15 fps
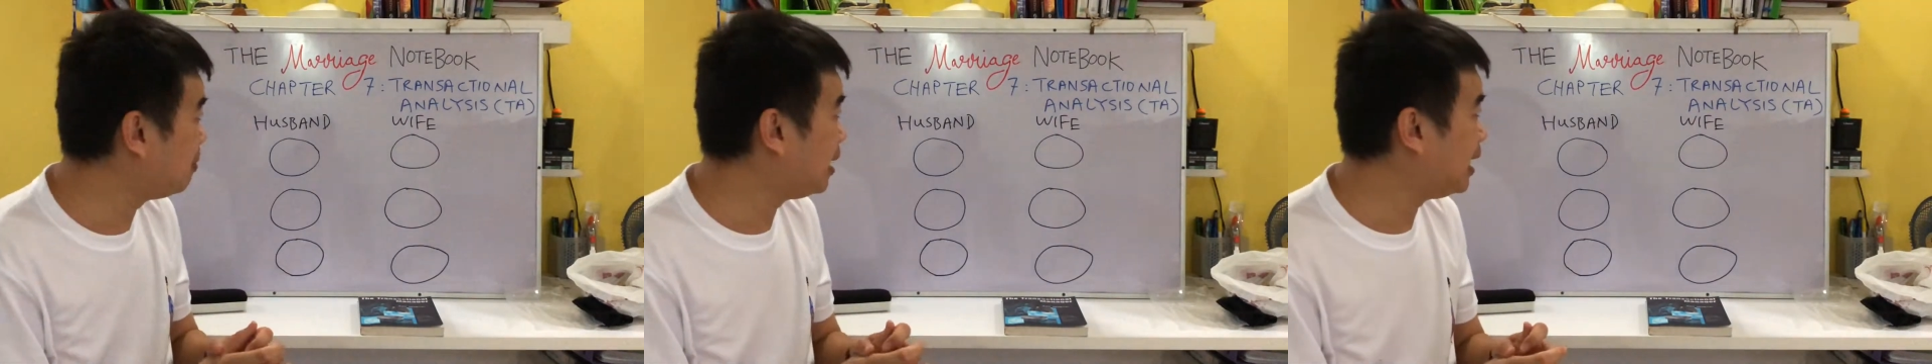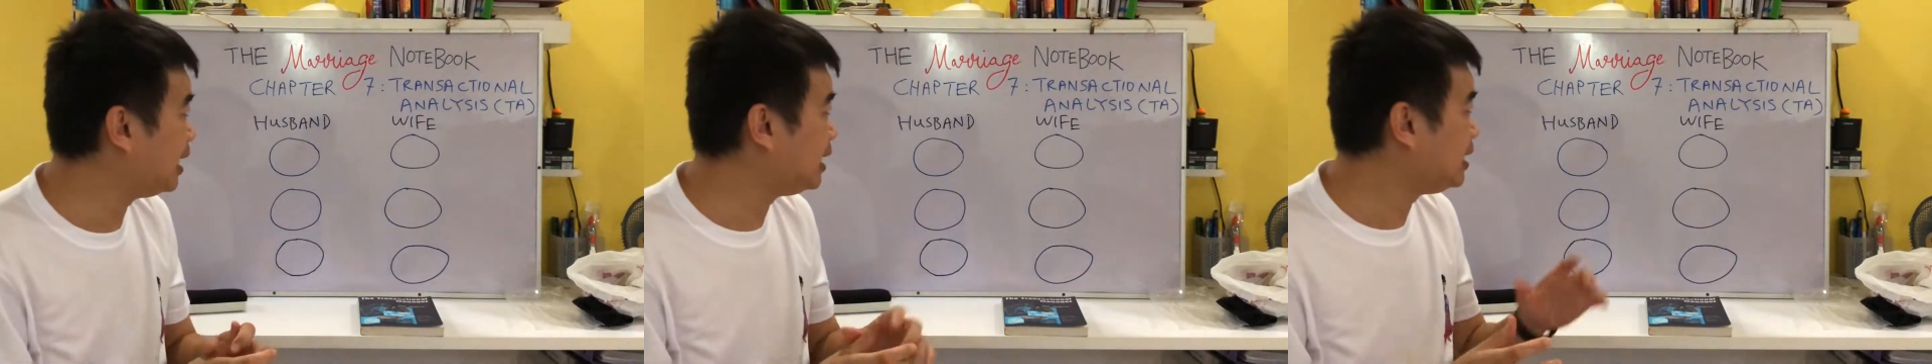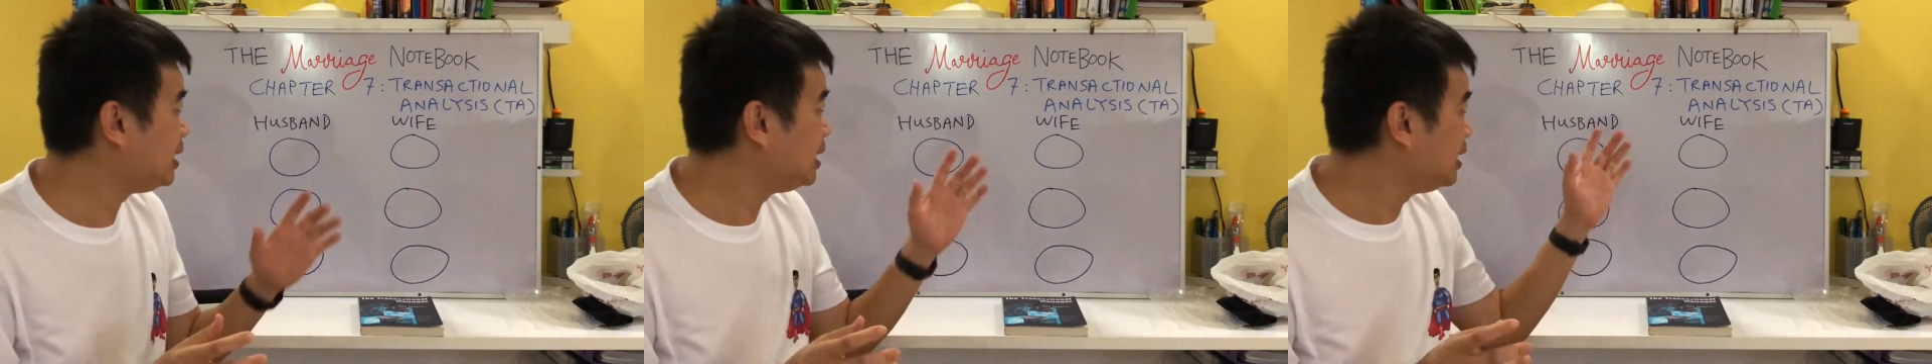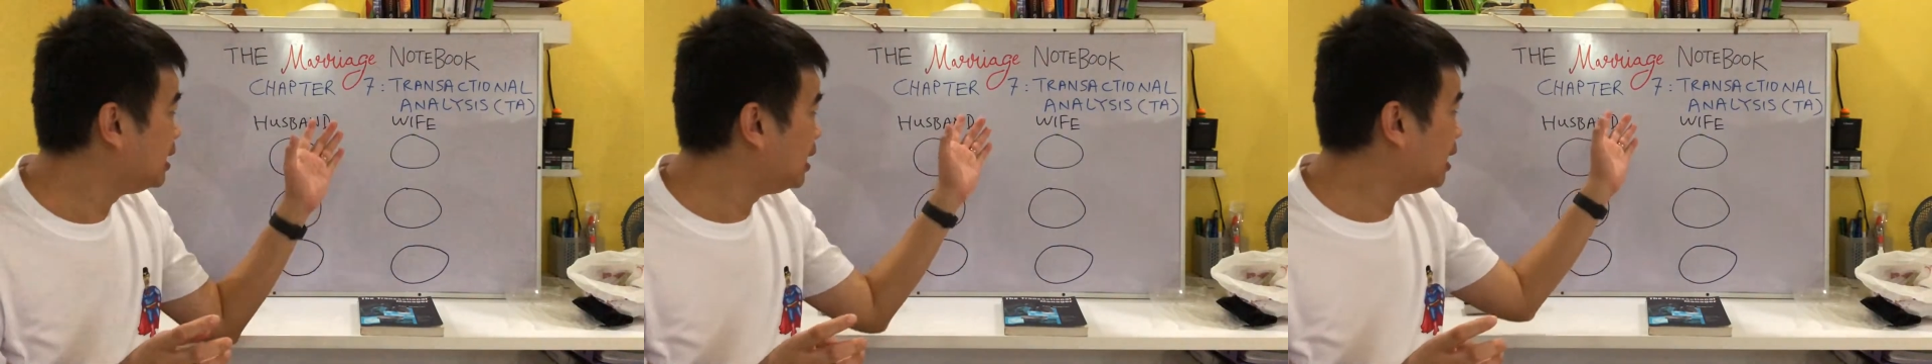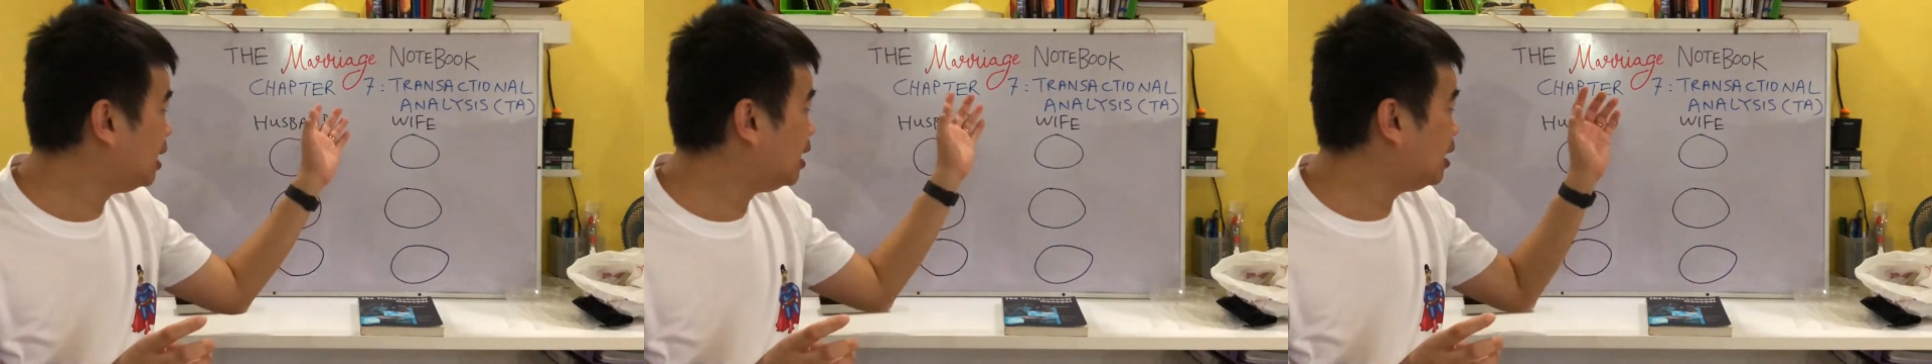my
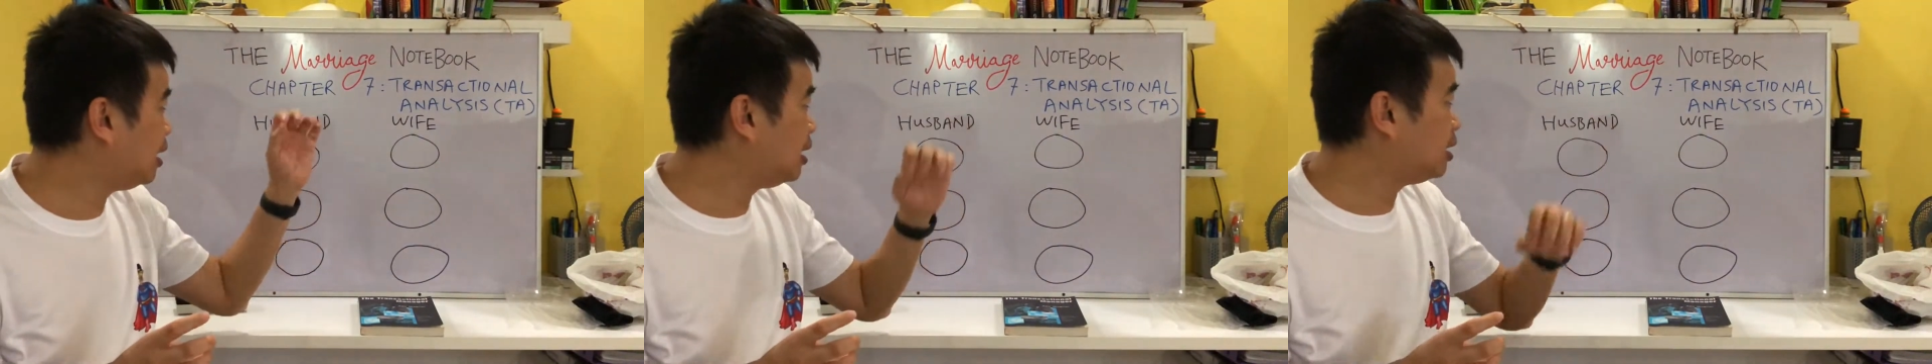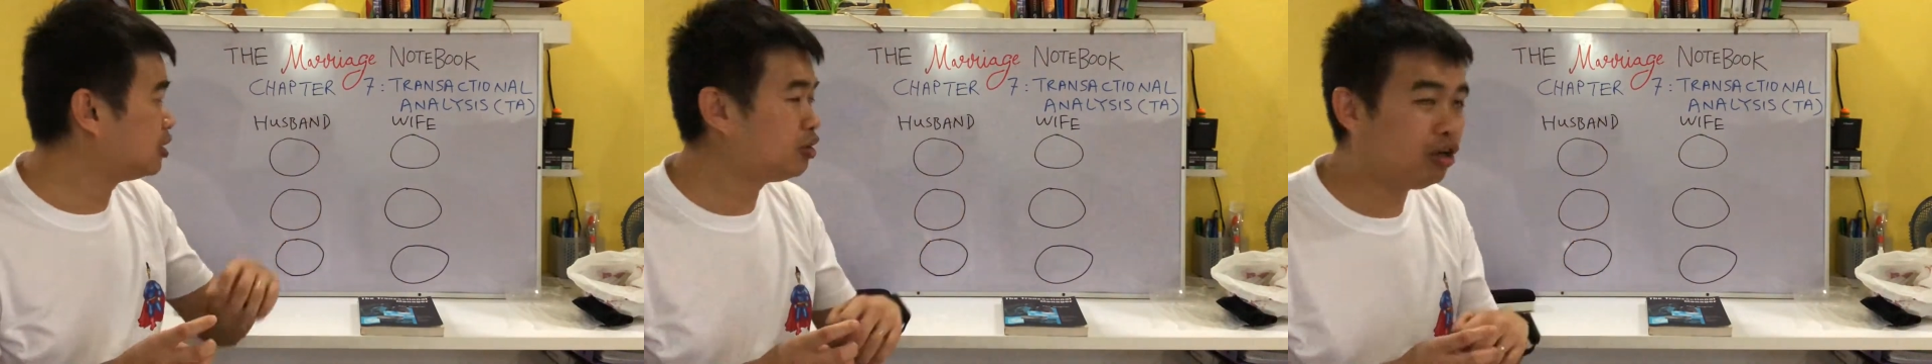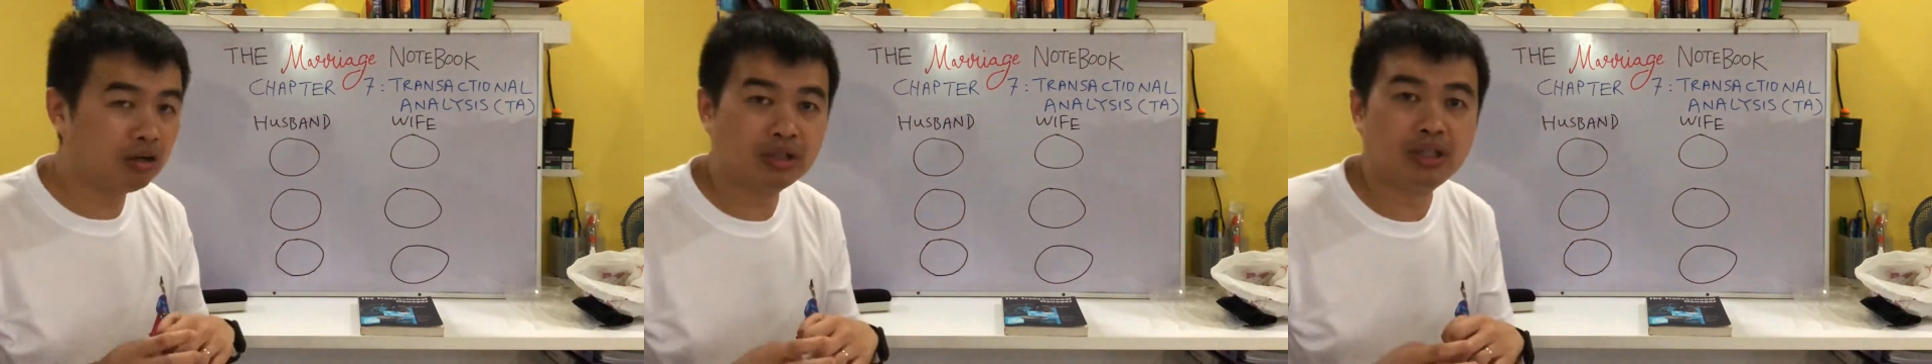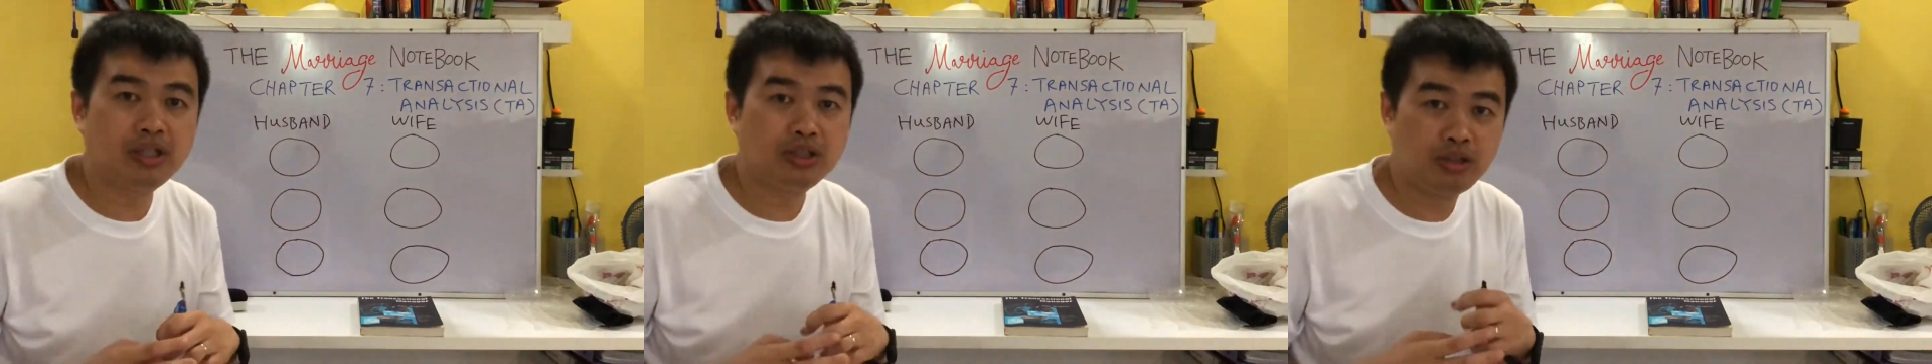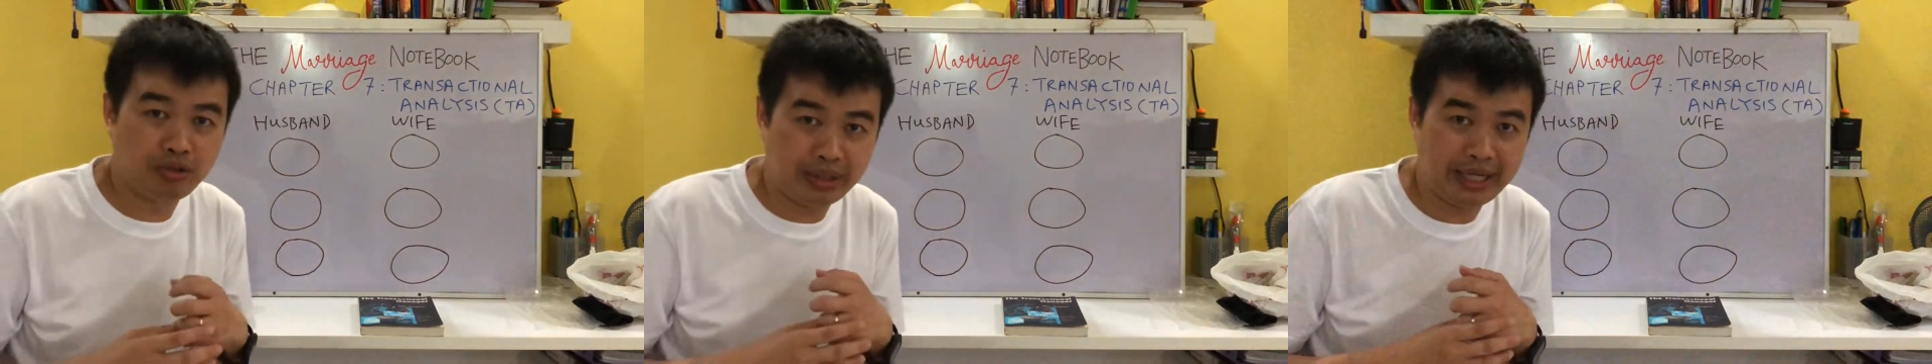talk
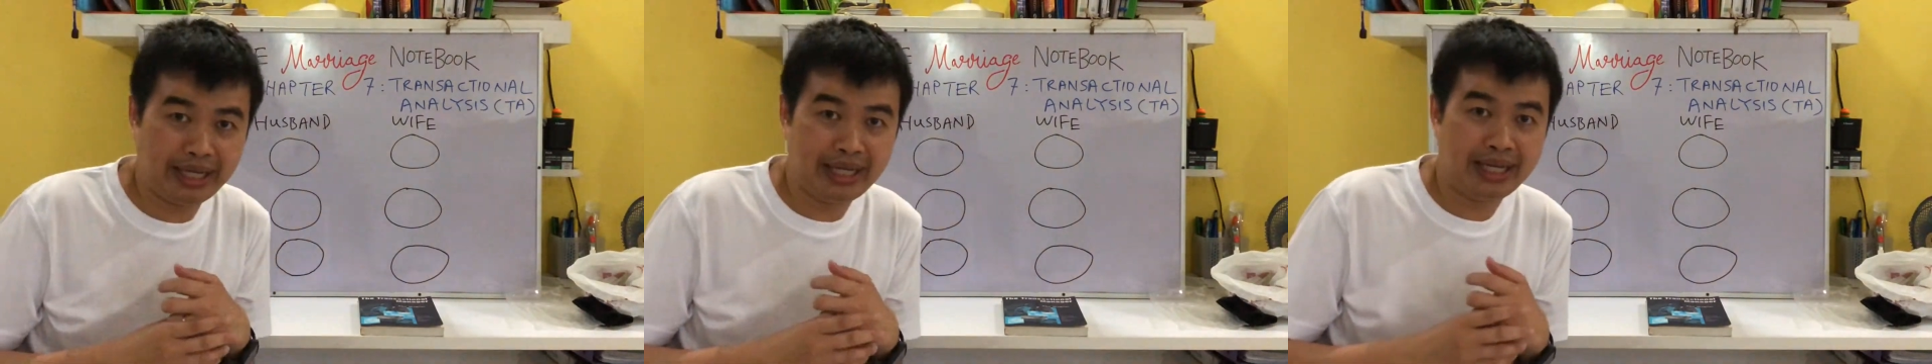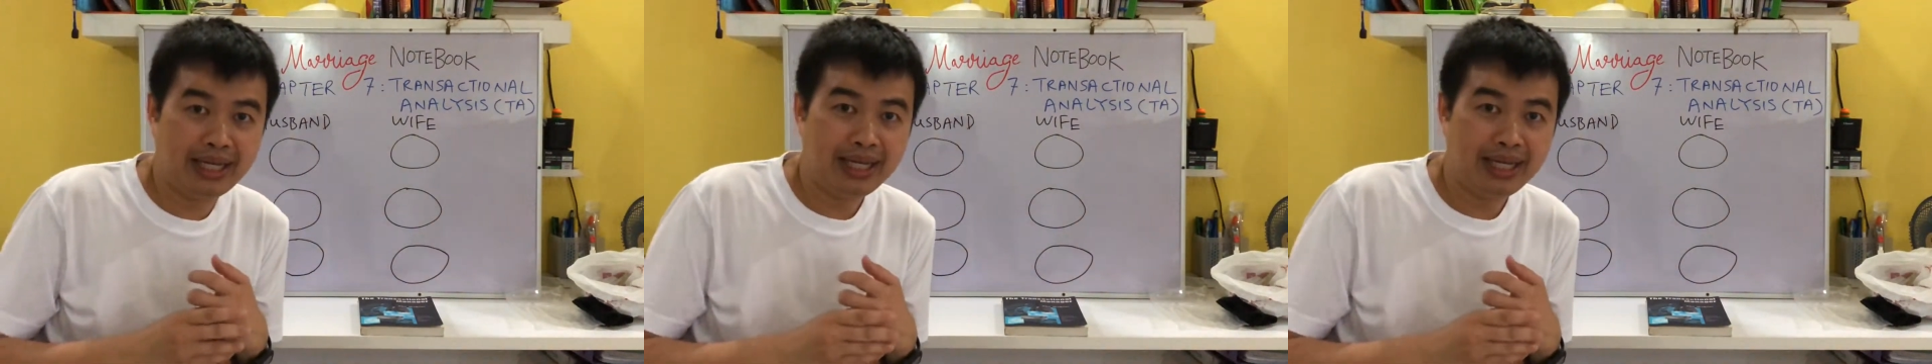today.